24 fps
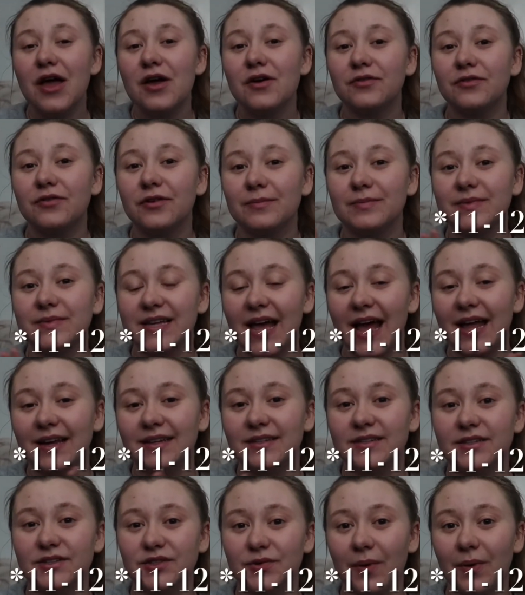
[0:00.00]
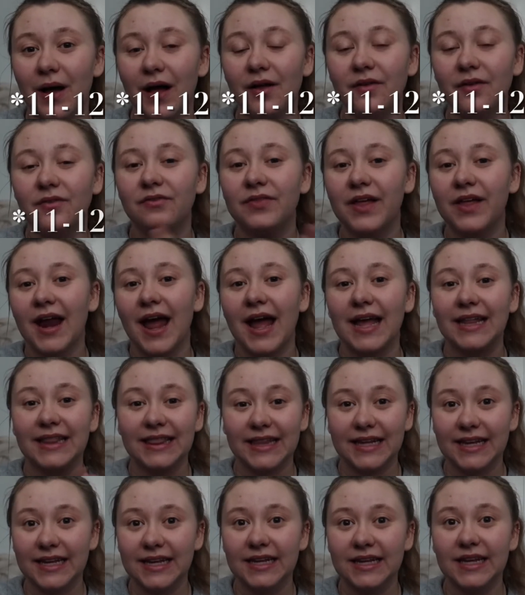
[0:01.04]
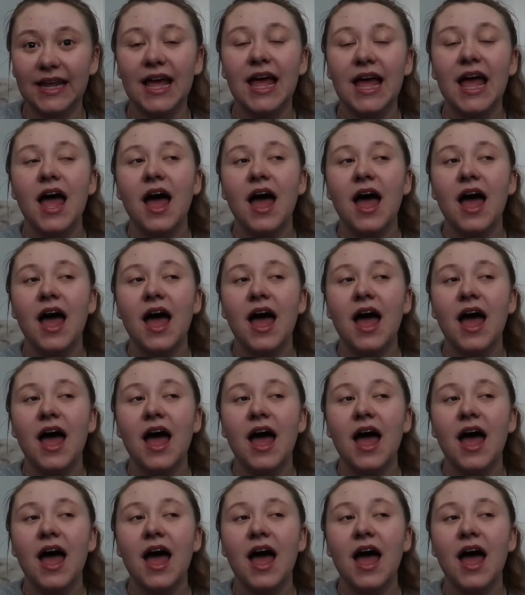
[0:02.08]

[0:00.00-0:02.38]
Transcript: from 10 to 12 that I lead